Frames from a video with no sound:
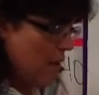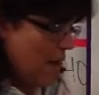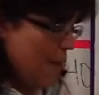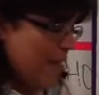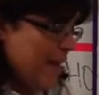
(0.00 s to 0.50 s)

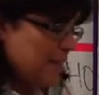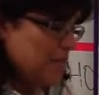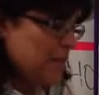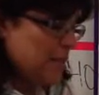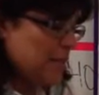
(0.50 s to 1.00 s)
And that's
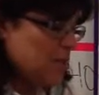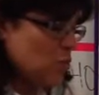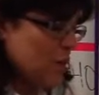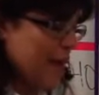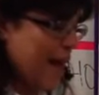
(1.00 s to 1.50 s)
because
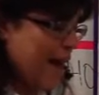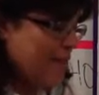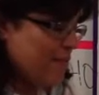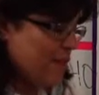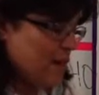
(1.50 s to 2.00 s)
we
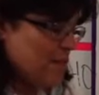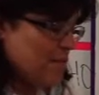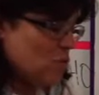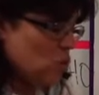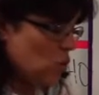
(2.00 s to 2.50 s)
have
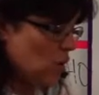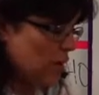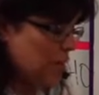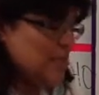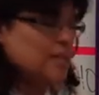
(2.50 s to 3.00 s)
torque
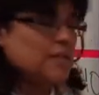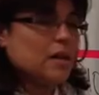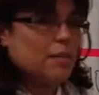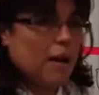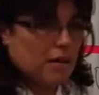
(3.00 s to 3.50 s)
is
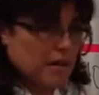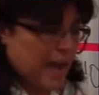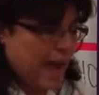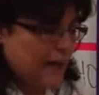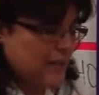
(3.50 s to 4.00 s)
about an
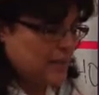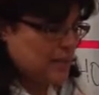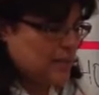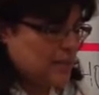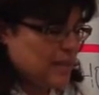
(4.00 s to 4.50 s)

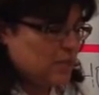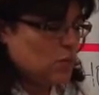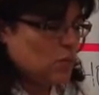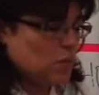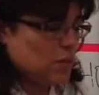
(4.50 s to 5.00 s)
axis, and that's
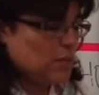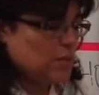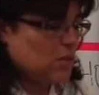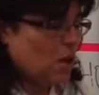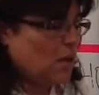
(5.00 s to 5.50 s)
what we're going to be
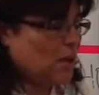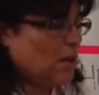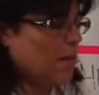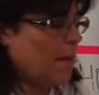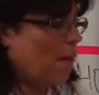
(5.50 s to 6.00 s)
talking
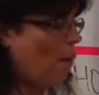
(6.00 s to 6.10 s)
about.